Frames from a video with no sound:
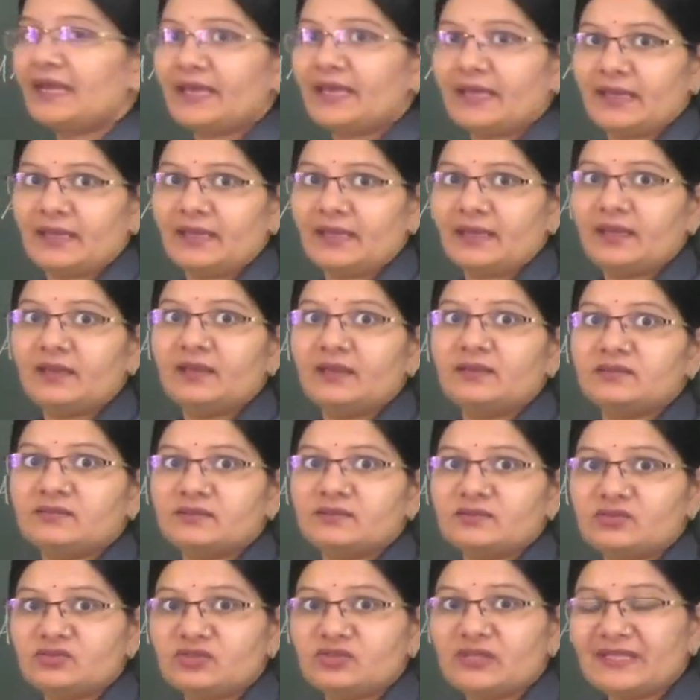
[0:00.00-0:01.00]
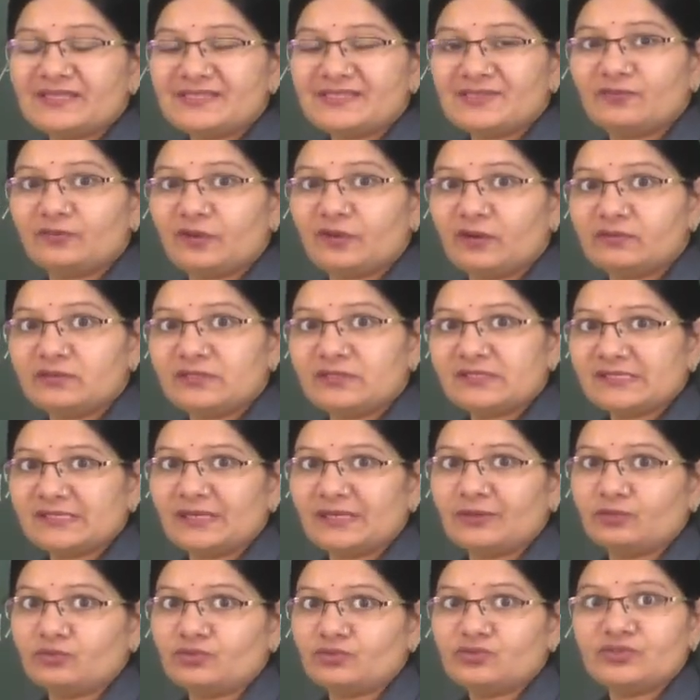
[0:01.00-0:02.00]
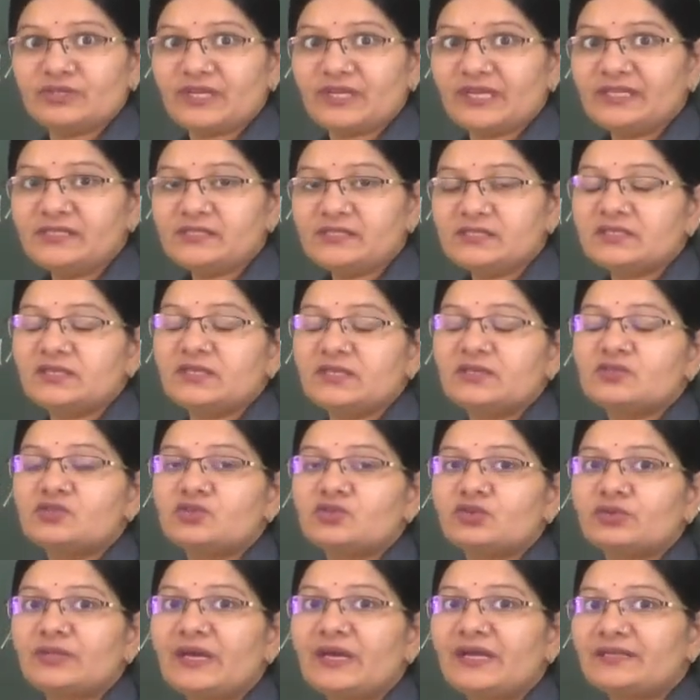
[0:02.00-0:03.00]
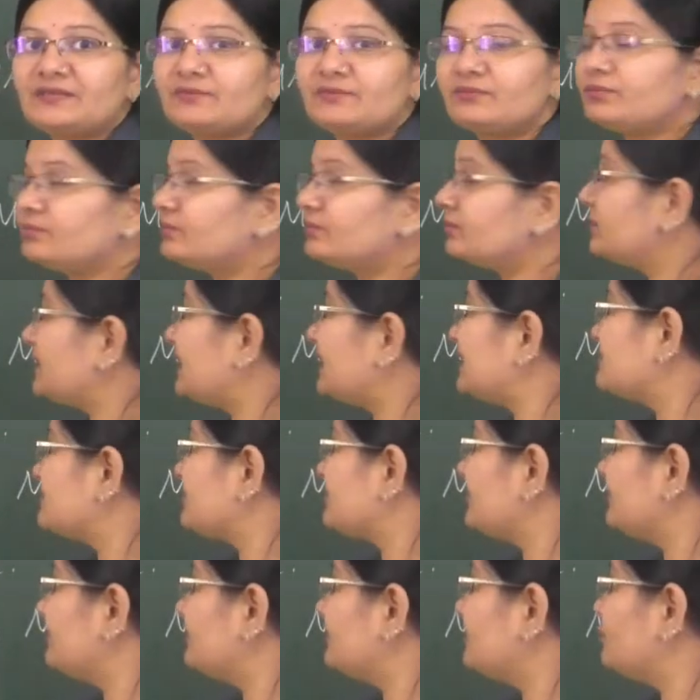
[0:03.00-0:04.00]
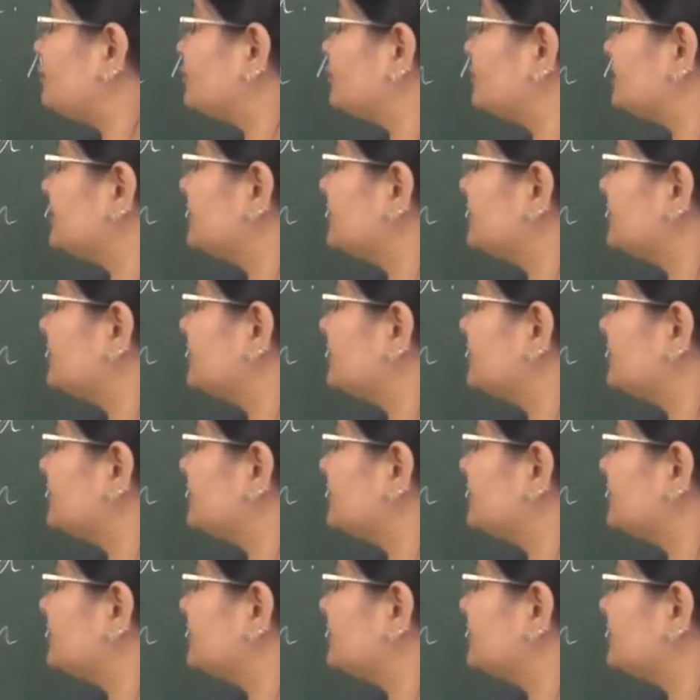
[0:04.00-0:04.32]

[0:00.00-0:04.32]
a, so that's a vowel sound, right? So that's why we put